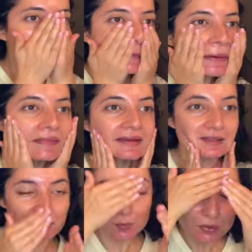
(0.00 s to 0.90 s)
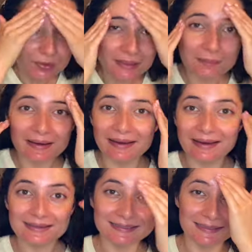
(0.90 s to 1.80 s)
And that's purely by
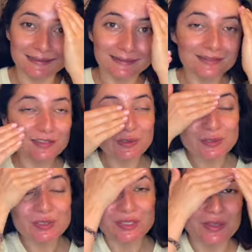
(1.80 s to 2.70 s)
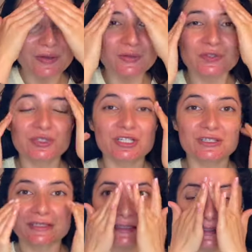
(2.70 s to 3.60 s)
accident, because usually those are
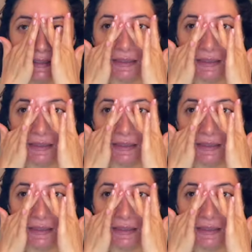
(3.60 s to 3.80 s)
just